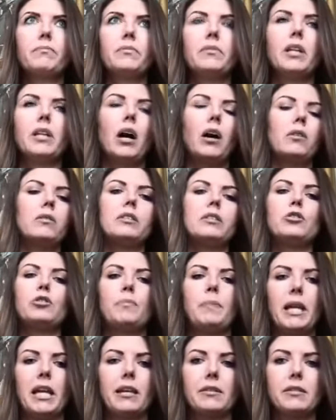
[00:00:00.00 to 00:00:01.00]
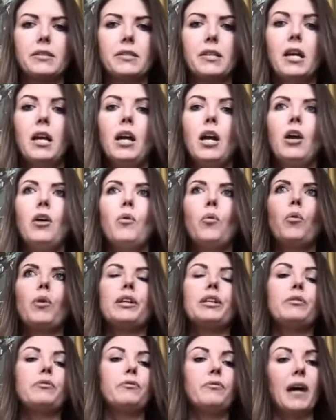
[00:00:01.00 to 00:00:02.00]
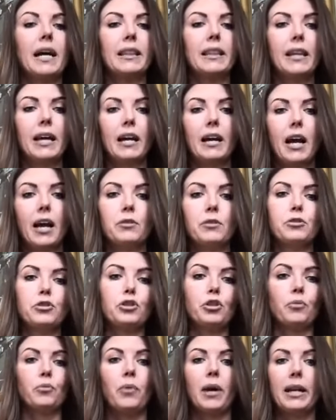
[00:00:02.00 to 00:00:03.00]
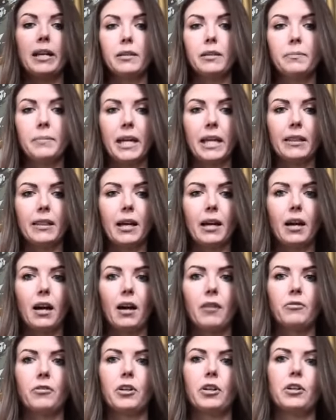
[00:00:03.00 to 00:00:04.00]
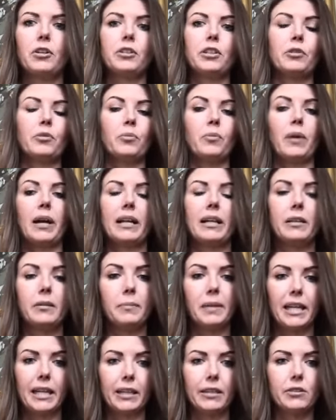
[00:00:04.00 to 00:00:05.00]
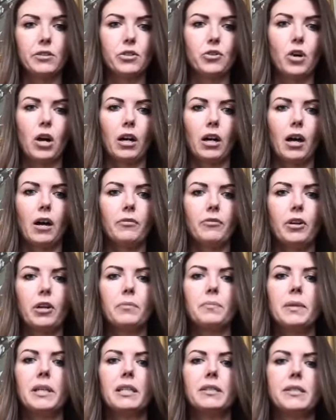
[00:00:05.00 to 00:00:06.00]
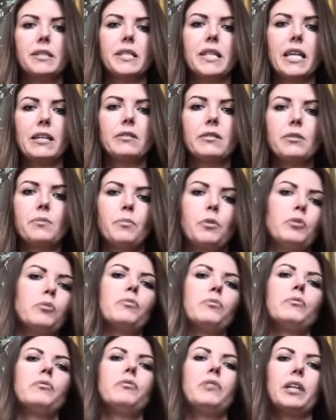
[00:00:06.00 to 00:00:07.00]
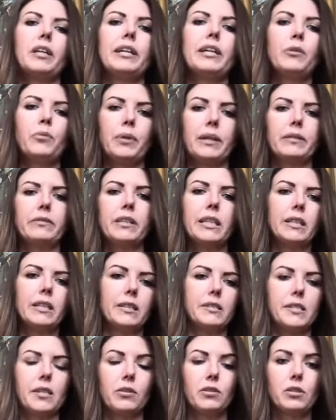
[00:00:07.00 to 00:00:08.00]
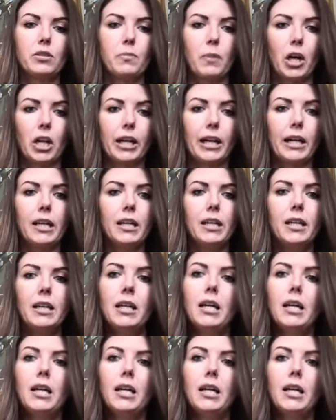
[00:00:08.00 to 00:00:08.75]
knowledge base. When you find that house, you're ready to make that offer. You're ready to make it a strong offer because things move very quickly in a seller's market.